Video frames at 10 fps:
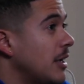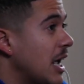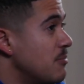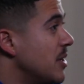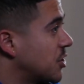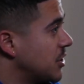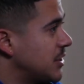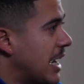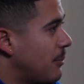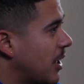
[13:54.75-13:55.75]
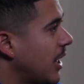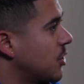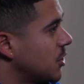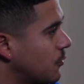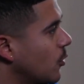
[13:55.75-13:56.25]
admissions
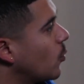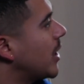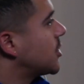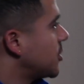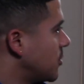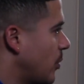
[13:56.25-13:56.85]
application for Western,